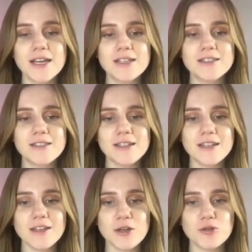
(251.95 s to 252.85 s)

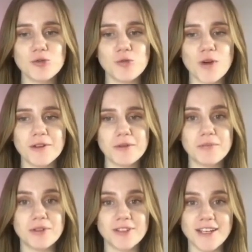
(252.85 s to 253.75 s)
sitting in one
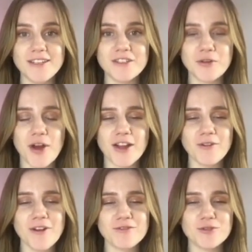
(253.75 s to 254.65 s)
place, so I
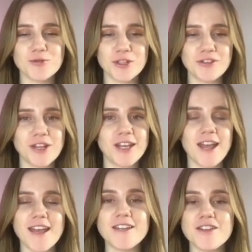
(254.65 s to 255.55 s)
don't have to
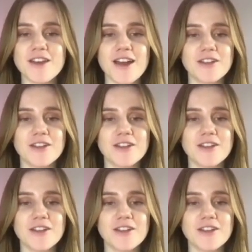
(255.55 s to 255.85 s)
recreate anything.